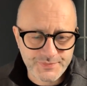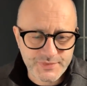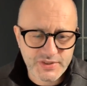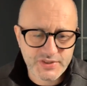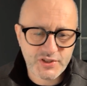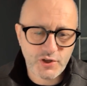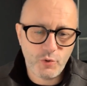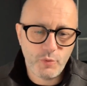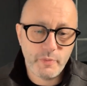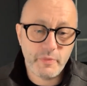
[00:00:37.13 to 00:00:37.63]

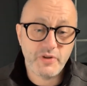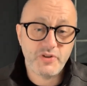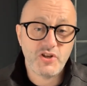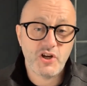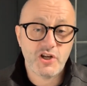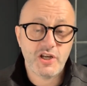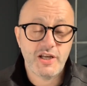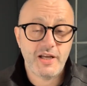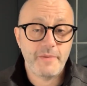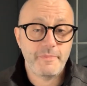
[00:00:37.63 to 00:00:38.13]
So when we're
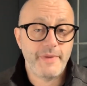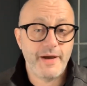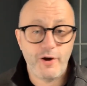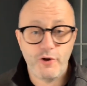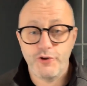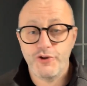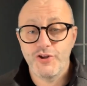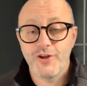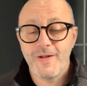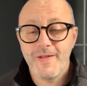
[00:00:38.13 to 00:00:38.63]
talking
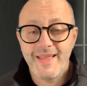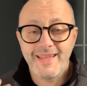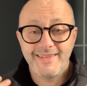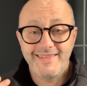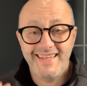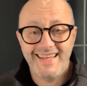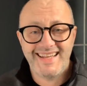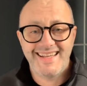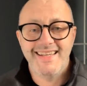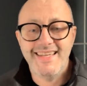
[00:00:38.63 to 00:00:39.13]
about
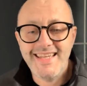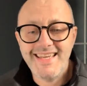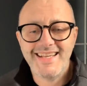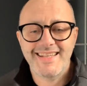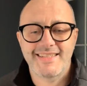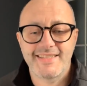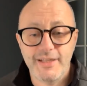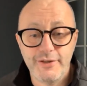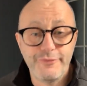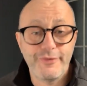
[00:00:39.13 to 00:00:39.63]

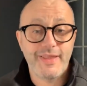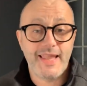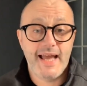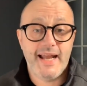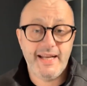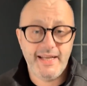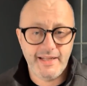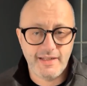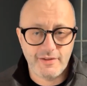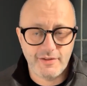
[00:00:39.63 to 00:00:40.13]
techniques of
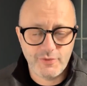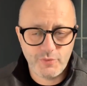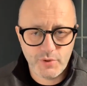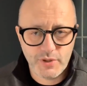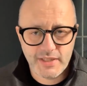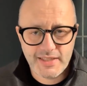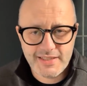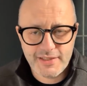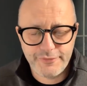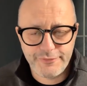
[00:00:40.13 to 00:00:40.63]
lighting,
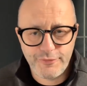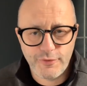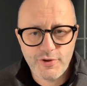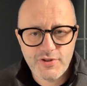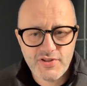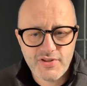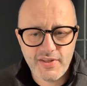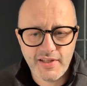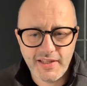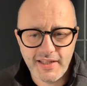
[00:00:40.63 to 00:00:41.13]
what's the
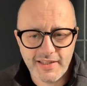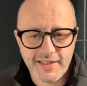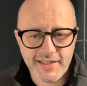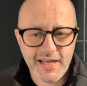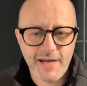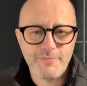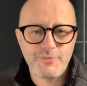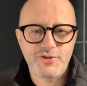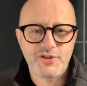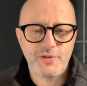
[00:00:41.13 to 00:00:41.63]
first thing that
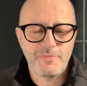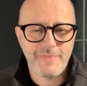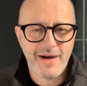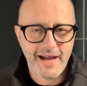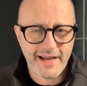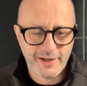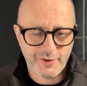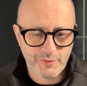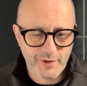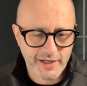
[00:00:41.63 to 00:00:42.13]
comes to
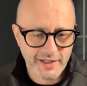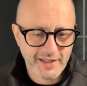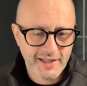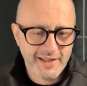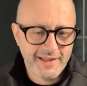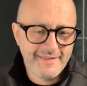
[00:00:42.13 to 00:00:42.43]
mind, right?